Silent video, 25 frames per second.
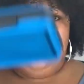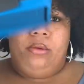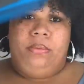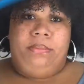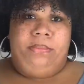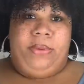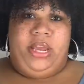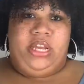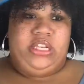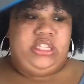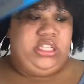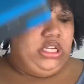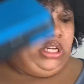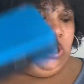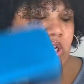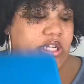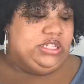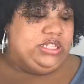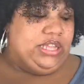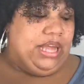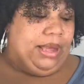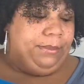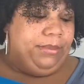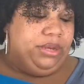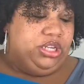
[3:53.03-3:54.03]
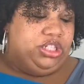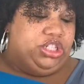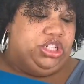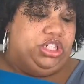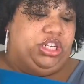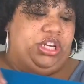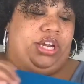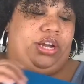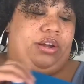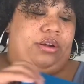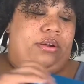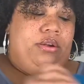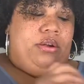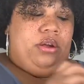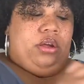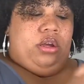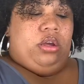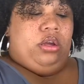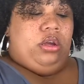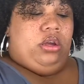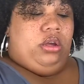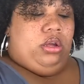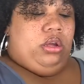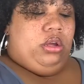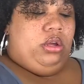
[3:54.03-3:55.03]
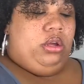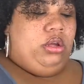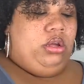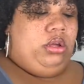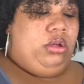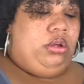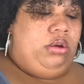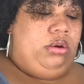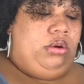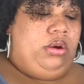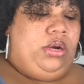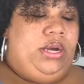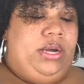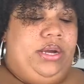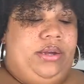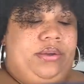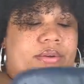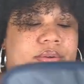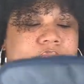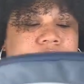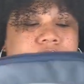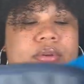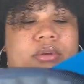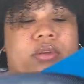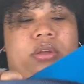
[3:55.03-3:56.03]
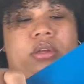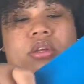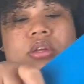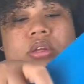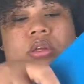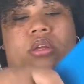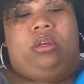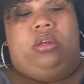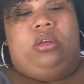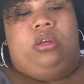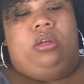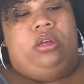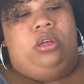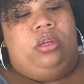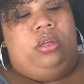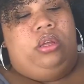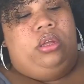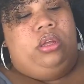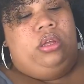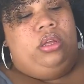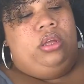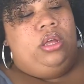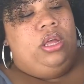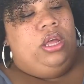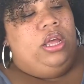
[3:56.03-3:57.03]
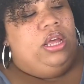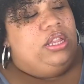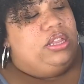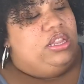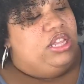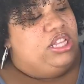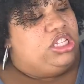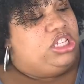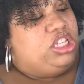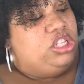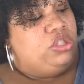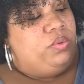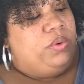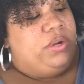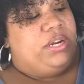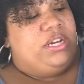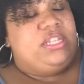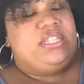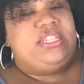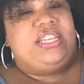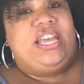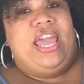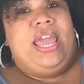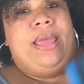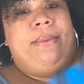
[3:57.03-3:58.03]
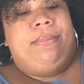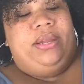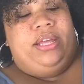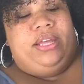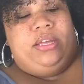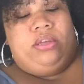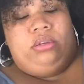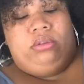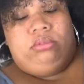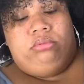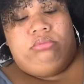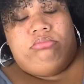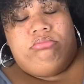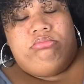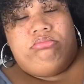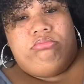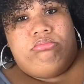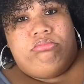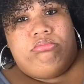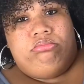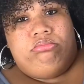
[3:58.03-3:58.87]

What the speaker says: Basically, it's not much in there. Okay? This is where the tablet goes.